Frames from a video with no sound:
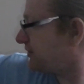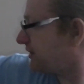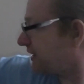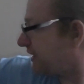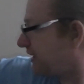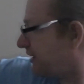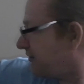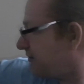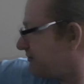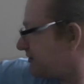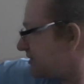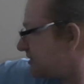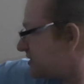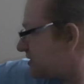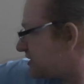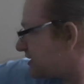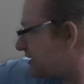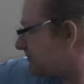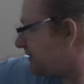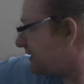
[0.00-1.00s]
I go, I'm going to
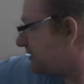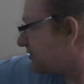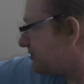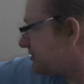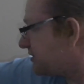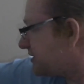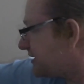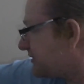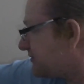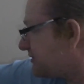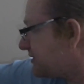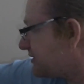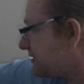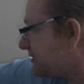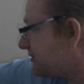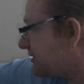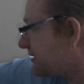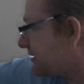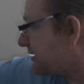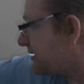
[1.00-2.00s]
just check my noise levels on the
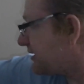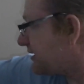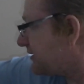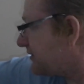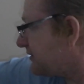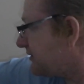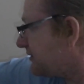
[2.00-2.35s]
1.9.